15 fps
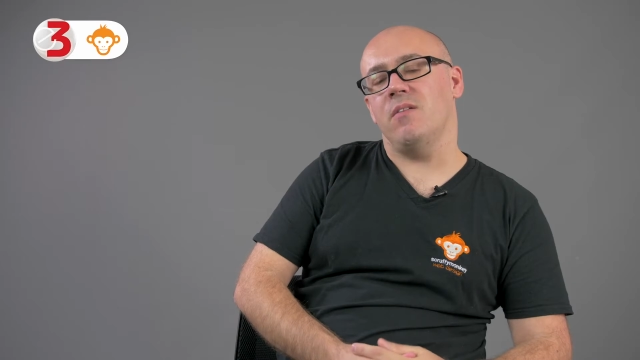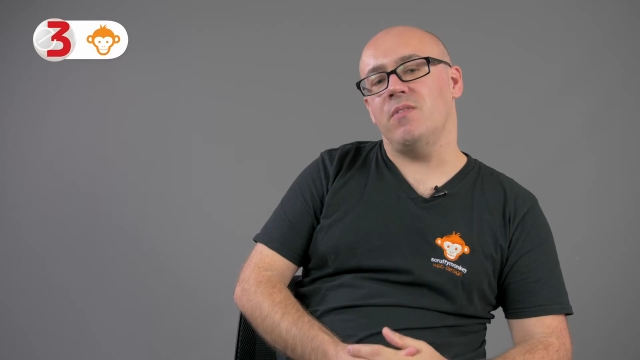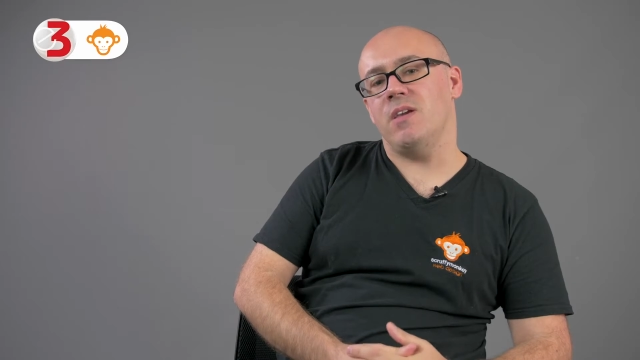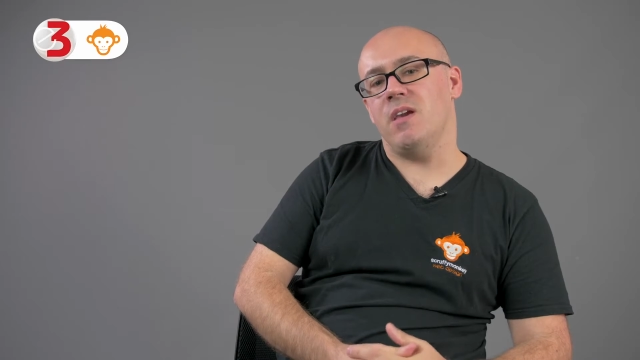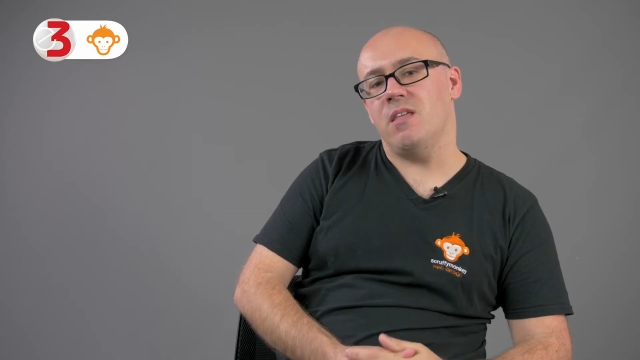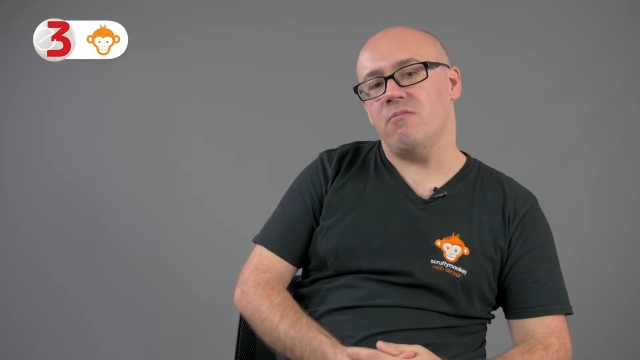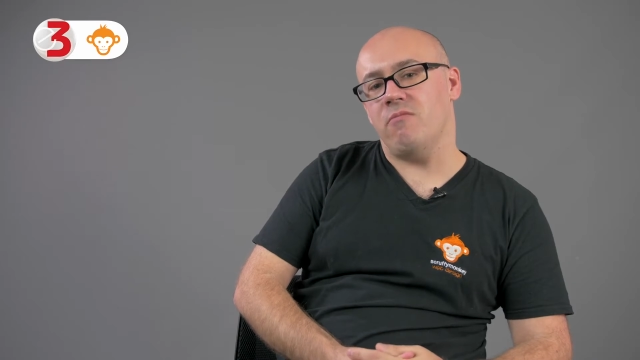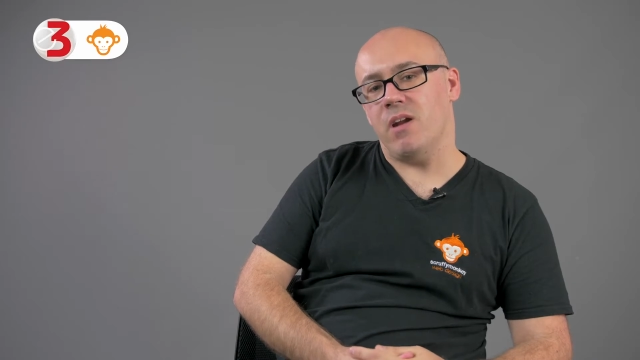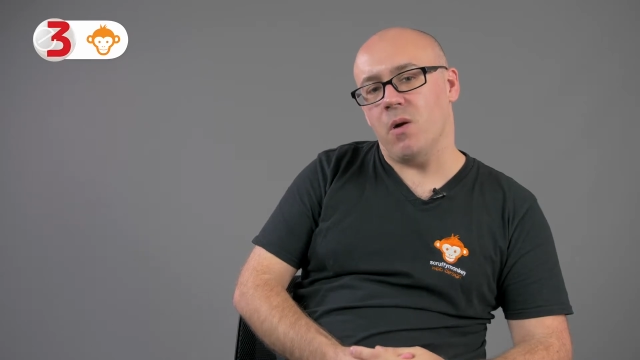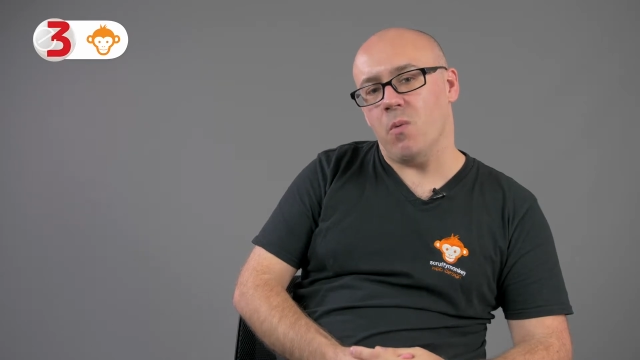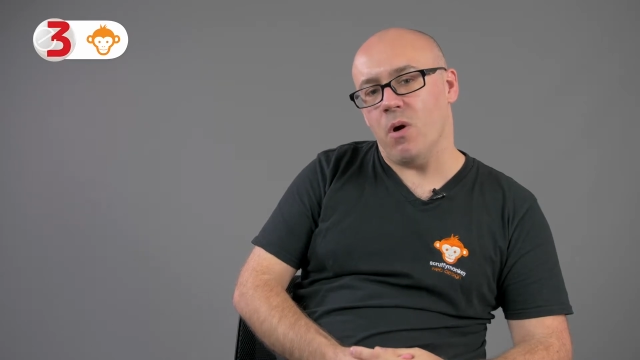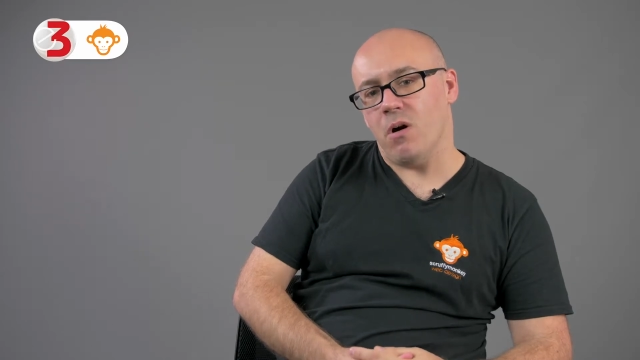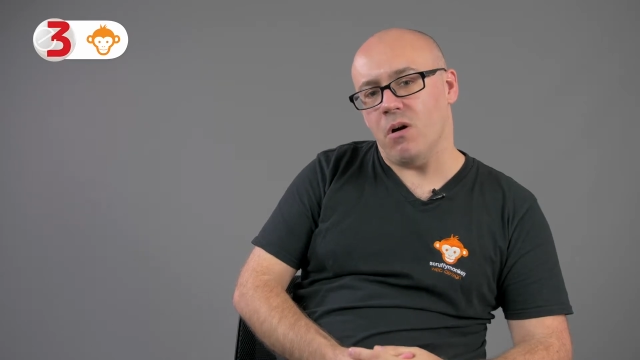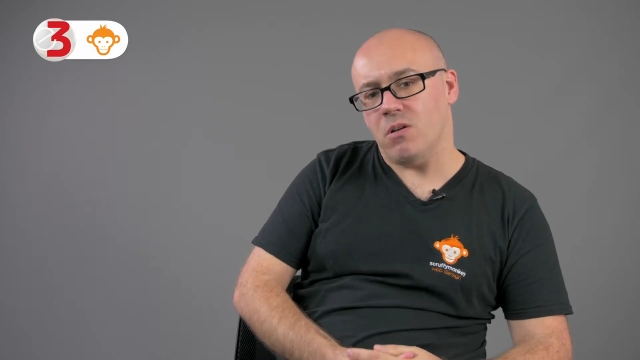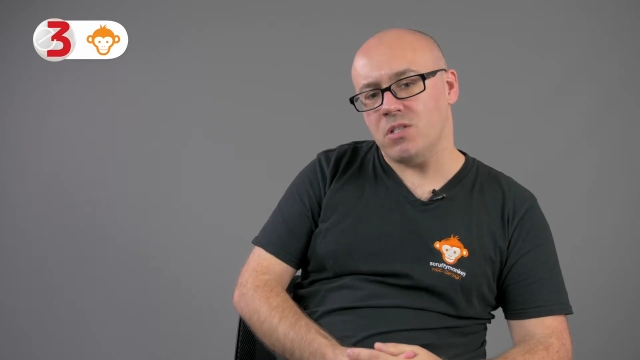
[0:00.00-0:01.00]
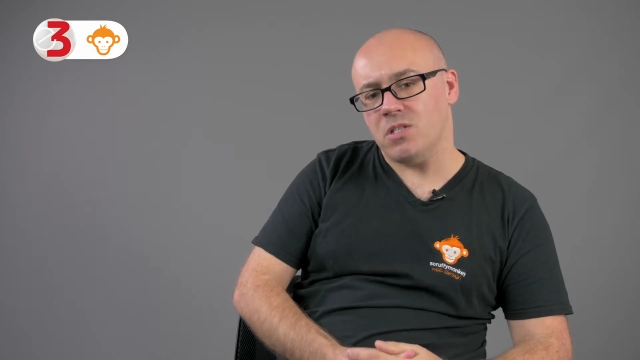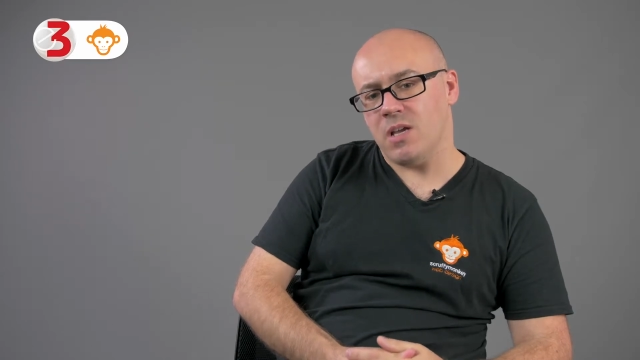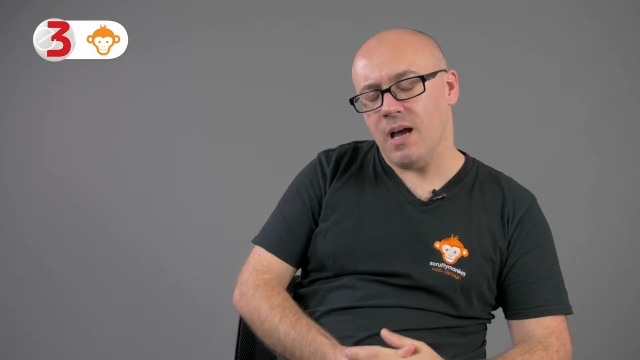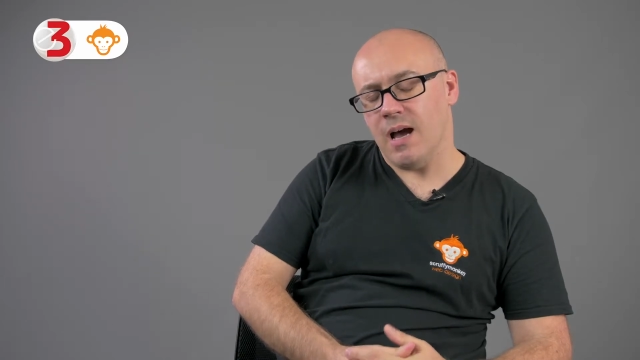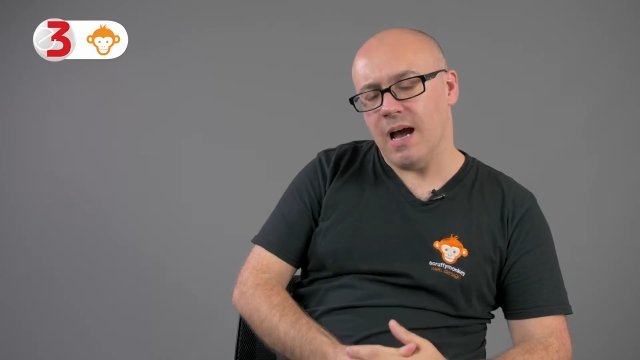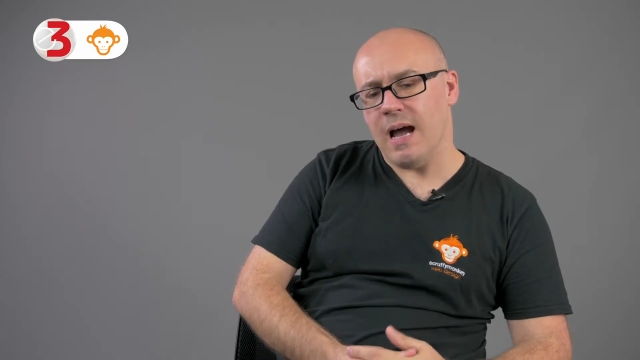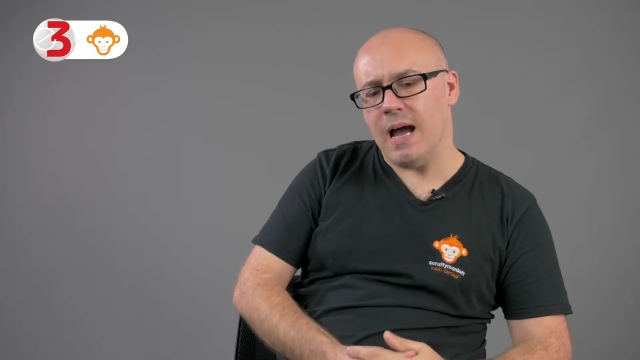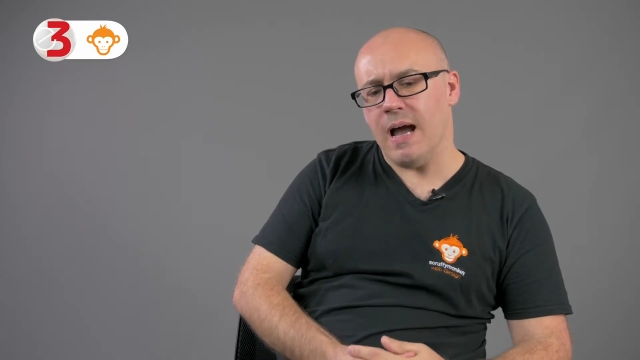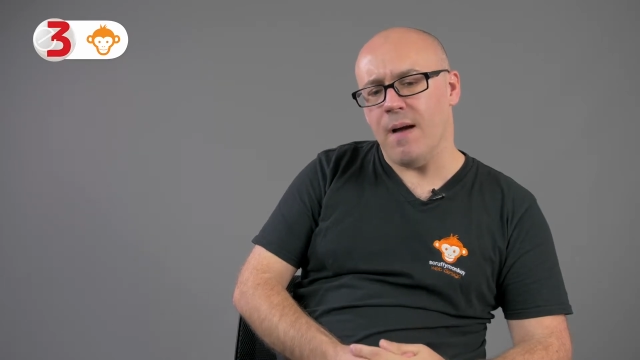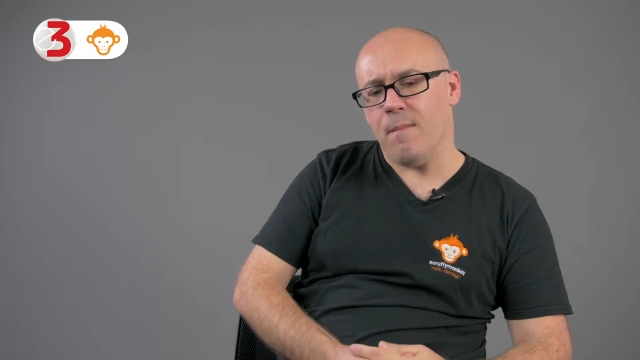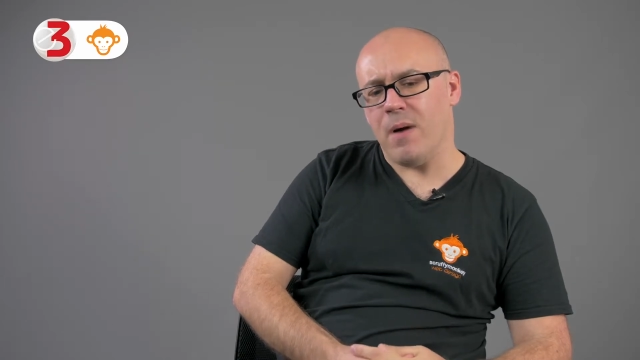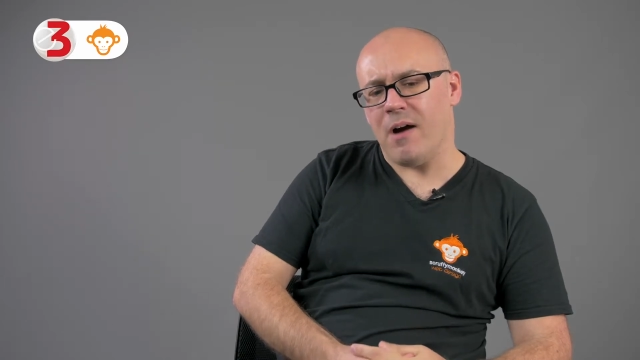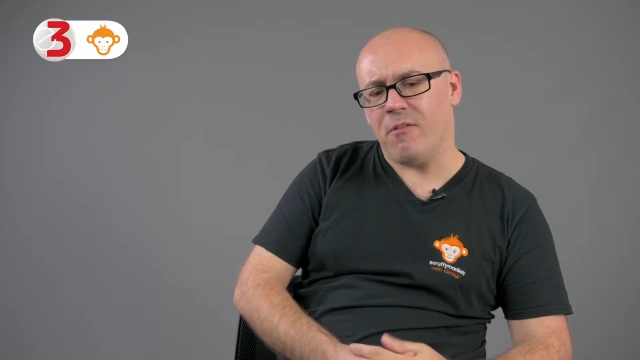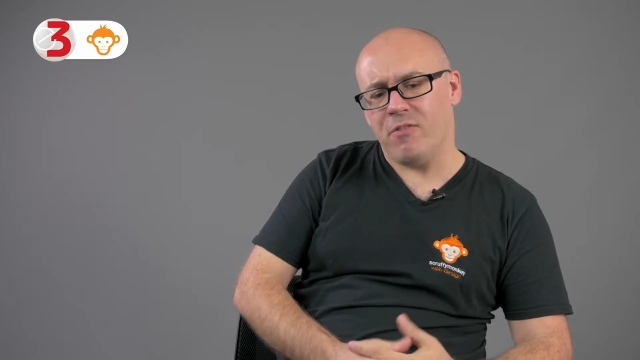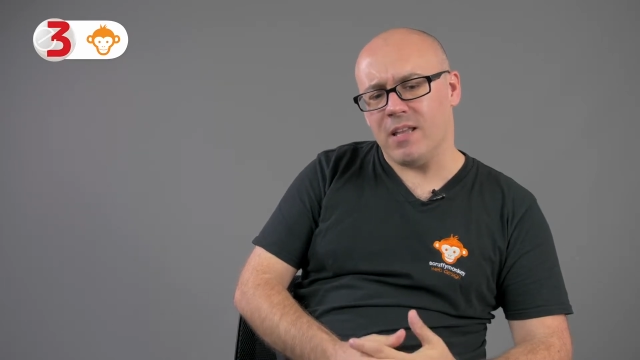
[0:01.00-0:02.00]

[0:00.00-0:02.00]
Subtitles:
of the E3 Awards. I